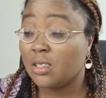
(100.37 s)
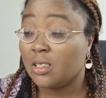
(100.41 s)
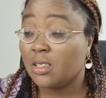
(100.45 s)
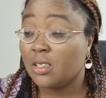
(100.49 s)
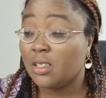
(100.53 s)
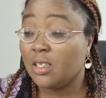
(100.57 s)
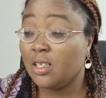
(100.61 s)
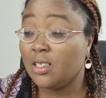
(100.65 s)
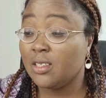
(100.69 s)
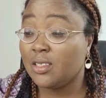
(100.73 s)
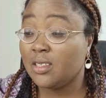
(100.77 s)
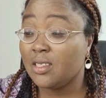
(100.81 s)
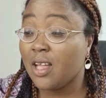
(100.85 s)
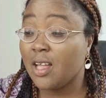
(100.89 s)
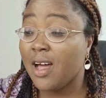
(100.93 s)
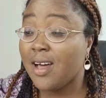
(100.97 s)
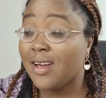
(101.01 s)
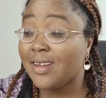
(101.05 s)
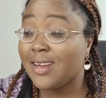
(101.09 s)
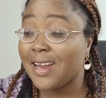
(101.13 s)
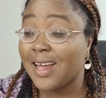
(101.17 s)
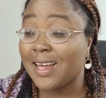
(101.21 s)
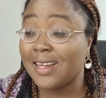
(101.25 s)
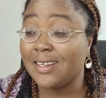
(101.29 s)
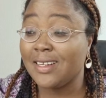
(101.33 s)
it's
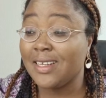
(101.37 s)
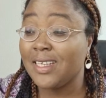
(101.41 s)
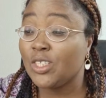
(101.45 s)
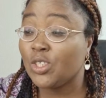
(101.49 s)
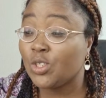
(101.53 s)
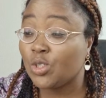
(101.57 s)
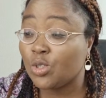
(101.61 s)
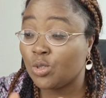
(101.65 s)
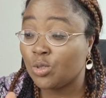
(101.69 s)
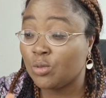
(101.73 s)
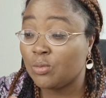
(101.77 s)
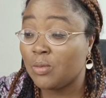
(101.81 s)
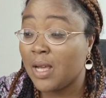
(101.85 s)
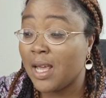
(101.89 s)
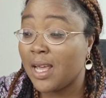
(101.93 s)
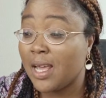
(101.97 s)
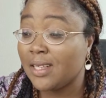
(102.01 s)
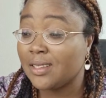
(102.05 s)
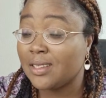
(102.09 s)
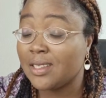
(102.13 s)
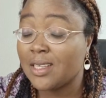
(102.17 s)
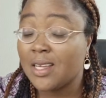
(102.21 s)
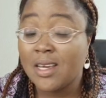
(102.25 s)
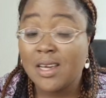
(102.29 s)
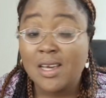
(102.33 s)
not an
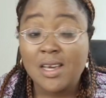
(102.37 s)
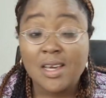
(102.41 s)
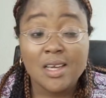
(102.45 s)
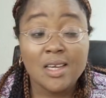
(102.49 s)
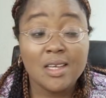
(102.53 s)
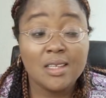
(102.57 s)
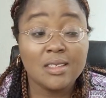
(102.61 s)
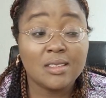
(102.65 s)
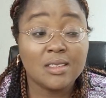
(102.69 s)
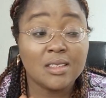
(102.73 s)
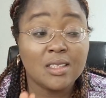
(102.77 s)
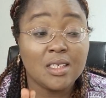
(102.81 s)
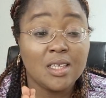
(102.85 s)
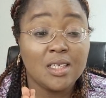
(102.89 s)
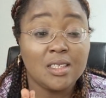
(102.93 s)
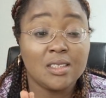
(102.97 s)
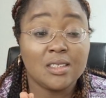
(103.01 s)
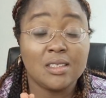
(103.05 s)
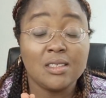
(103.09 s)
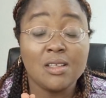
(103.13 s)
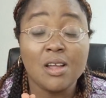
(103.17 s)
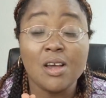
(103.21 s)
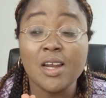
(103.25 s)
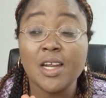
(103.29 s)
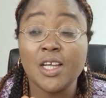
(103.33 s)
instrument,
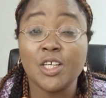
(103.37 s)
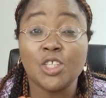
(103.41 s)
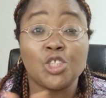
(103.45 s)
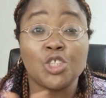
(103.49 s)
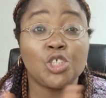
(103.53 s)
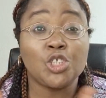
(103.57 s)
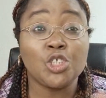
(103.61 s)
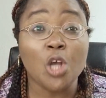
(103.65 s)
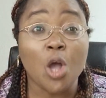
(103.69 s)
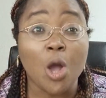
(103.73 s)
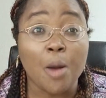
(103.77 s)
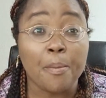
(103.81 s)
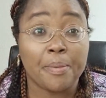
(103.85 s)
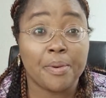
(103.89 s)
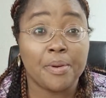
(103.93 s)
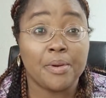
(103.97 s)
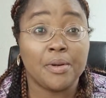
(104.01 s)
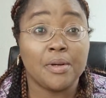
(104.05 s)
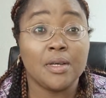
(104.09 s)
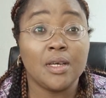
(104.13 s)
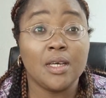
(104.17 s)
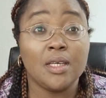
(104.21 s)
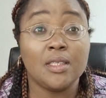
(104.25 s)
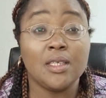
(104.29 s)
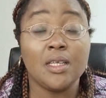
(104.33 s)
it's not a shop.
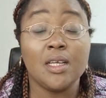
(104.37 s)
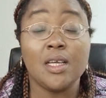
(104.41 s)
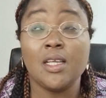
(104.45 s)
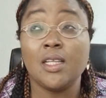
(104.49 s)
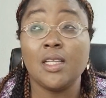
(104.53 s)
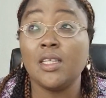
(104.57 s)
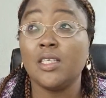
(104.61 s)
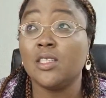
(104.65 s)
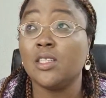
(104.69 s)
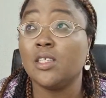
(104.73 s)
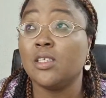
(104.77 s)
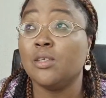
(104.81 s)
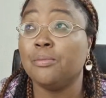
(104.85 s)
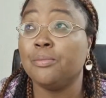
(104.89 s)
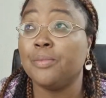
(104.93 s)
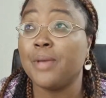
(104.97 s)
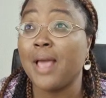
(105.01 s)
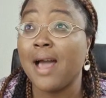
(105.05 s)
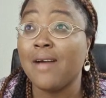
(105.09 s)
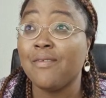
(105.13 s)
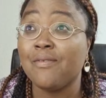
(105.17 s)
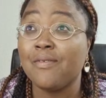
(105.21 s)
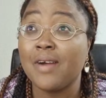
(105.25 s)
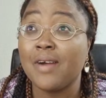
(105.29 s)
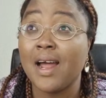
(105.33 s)
It is
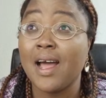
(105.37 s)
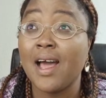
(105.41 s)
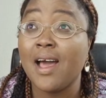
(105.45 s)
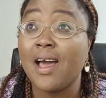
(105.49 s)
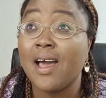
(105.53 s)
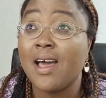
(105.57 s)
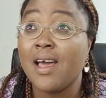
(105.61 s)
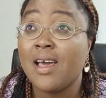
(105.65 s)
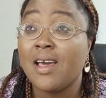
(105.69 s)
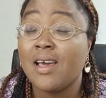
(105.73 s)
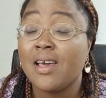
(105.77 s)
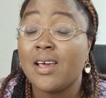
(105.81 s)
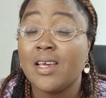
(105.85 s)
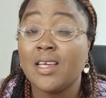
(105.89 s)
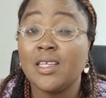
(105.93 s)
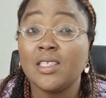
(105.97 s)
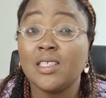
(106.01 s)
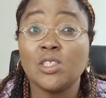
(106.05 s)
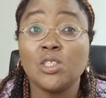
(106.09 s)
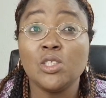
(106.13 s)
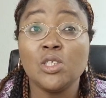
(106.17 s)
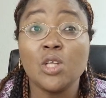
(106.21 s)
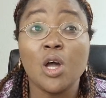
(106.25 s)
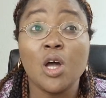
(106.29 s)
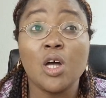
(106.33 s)
Biafra
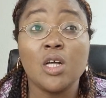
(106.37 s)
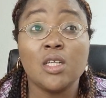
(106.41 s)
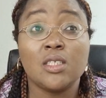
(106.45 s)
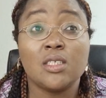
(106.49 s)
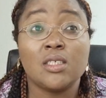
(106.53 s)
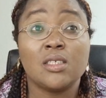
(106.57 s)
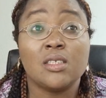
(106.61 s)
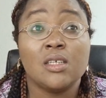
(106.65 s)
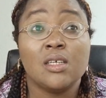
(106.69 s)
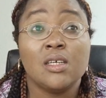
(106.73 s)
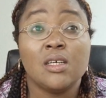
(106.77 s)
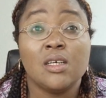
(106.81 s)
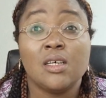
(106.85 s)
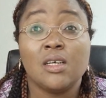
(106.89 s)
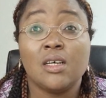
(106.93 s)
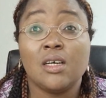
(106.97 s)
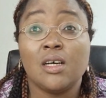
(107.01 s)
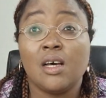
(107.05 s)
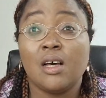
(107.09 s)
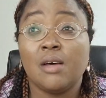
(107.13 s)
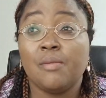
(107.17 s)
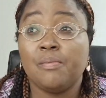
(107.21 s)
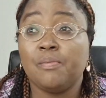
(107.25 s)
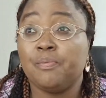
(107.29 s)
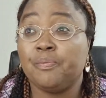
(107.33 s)
is not
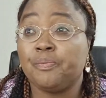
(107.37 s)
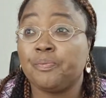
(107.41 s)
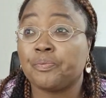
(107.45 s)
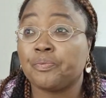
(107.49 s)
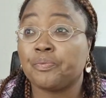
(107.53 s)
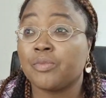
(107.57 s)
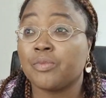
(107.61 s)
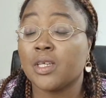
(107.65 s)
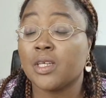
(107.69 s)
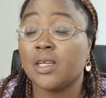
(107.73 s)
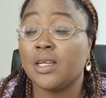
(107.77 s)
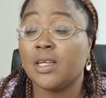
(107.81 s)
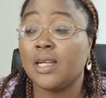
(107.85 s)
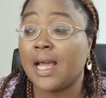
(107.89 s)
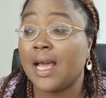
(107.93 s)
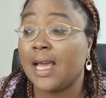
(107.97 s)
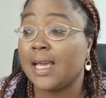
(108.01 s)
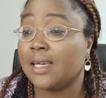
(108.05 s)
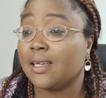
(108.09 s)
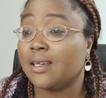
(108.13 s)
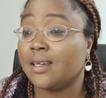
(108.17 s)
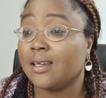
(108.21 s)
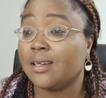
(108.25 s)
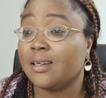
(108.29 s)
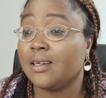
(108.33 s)

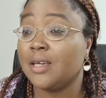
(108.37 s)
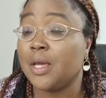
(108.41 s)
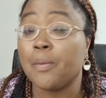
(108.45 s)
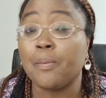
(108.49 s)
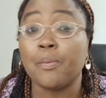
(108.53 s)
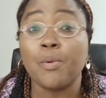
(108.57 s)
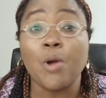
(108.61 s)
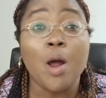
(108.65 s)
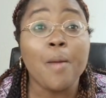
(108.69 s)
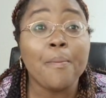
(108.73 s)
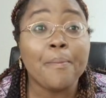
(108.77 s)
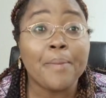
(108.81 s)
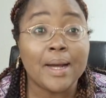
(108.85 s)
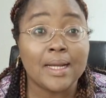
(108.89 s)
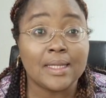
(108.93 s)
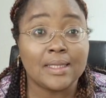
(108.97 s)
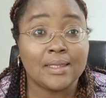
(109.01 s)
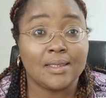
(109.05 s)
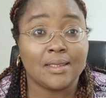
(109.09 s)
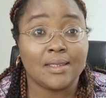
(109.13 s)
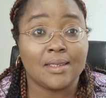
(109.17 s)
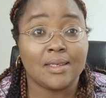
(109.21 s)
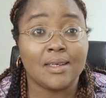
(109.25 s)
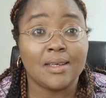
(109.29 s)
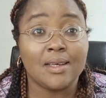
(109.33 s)
like a
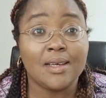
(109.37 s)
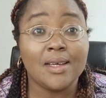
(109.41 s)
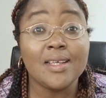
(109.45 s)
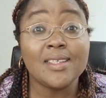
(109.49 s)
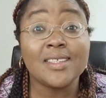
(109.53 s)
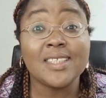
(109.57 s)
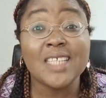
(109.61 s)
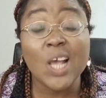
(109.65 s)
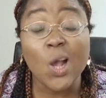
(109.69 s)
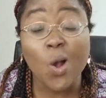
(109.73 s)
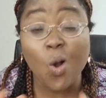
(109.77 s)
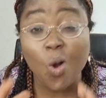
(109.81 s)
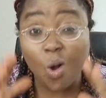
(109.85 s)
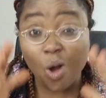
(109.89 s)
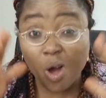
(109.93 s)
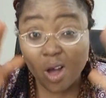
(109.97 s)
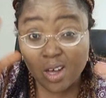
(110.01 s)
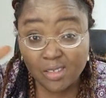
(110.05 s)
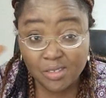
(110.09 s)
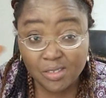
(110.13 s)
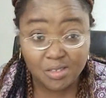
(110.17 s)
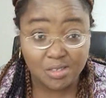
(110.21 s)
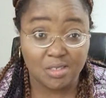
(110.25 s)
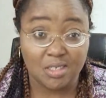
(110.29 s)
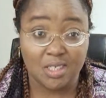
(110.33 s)
property, it's a
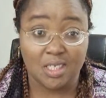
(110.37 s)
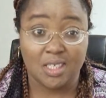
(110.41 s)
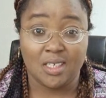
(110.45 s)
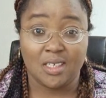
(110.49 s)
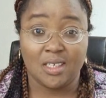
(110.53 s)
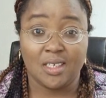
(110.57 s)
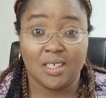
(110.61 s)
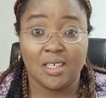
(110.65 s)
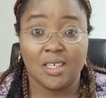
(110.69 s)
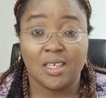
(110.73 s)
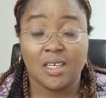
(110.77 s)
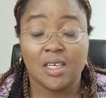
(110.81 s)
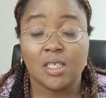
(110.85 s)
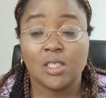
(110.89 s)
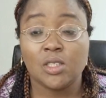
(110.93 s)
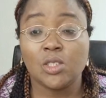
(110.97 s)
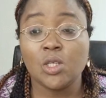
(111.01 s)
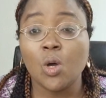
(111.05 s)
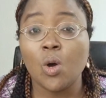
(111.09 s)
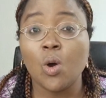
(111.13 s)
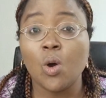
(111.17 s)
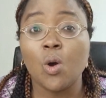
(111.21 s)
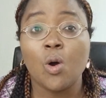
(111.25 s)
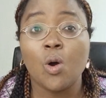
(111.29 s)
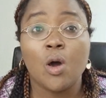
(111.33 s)
country.
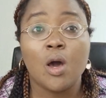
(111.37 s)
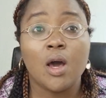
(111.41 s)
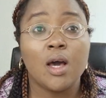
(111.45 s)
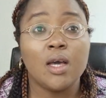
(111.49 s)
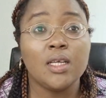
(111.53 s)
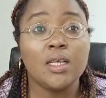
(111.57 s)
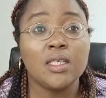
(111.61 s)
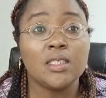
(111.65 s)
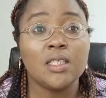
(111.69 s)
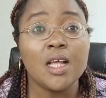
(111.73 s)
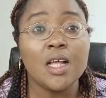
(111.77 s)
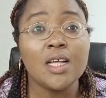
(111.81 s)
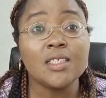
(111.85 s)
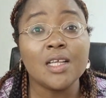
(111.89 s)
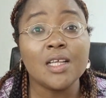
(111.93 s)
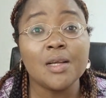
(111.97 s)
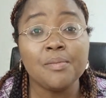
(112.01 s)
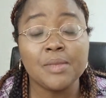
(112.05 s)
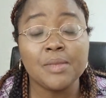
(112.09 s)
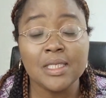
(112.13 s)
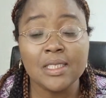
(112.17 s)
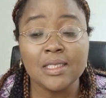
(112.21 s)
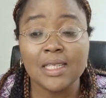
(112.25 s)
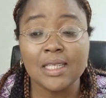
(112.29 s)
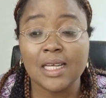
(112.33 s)
So it's not
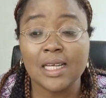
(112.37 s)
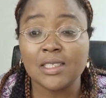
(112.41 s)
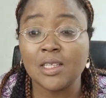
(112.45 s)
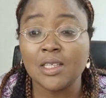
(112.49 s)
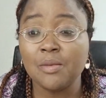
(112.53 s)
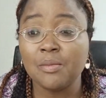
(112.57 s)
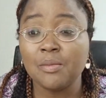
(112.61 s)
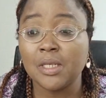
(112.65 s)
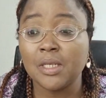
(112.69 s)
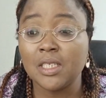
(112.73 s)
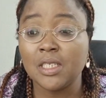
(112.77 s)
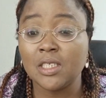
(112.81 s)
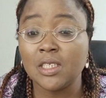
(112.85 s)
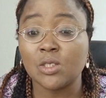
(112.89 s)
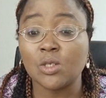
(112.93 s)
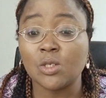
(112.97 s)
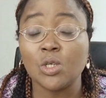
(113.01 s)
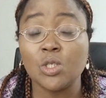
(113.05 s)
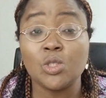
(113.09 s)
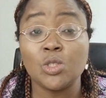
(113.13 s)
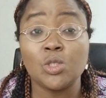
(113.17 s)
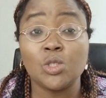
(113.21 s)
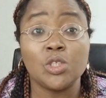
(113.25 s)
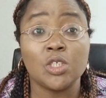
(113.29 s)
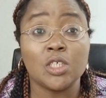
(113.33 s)
something that somebody is
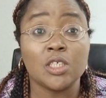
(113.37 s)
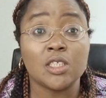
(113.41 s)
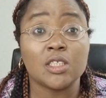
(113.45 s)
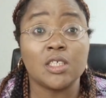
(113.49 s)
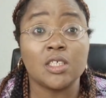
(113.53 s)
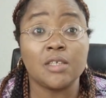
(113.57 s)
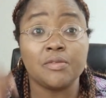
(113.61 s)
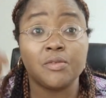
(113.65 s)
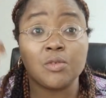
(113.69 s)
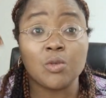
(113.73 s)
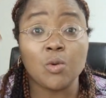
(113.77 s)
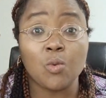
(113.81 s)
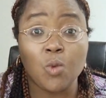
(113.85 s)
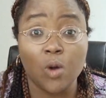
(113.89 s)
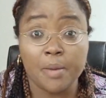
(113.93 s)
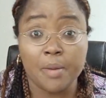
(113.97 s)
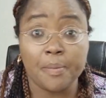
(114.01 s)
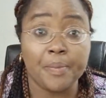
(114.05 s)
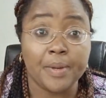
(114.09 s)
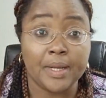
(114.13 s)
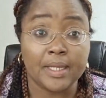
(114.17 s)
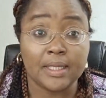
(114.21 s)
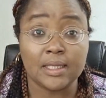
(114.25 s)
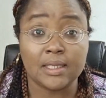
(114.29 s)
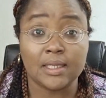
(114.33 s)
going to just give to one
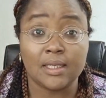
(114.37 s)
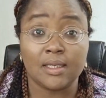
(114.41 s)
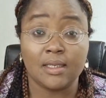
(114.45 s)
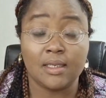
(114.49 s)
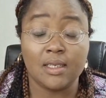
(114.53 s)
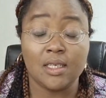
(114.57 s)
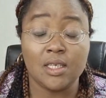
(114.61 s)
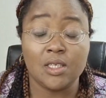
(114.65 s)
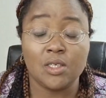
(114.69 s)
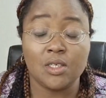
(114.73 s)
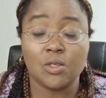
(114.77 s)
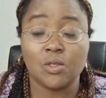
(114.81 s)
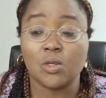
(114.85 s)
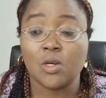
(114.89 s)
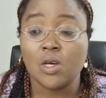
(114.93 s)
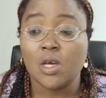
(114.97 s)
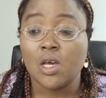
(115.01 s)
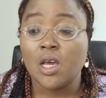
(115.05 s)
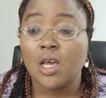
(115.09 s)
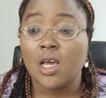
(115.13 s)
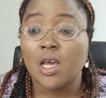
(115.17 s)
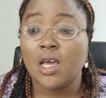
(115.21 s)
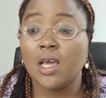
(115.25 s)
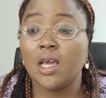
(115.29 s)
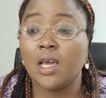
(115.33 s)
person,
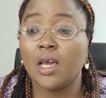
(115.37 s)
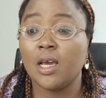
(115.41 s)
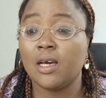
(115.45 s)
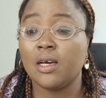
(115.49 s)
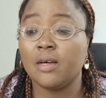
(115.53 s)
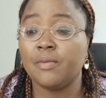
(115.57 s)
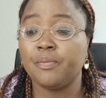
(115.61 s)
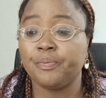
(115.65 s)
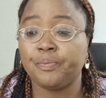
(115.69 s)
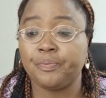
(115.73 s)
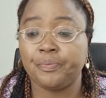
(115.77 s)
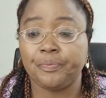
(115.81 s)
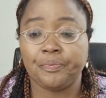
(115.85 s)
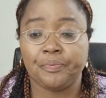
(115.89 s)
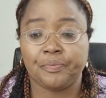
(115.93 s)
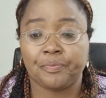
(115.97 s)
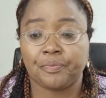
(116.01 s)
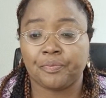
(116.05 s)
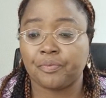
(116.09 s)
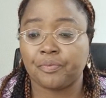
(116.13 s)
um